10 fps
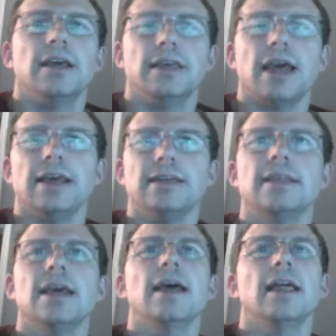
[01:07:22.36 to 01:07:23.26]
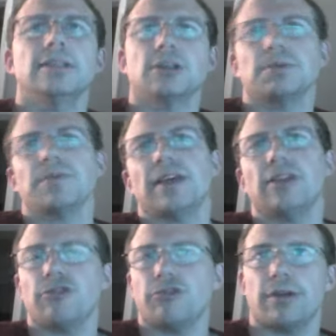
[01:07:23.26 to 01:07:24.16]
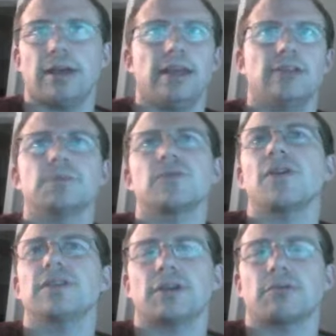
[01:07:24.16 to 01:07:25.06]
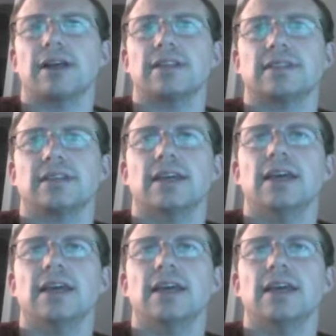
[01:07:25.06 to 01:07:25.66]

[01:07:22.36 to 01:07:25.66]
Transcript: yeah, he's in terms of injury, in terms of all these other risks, yeah. like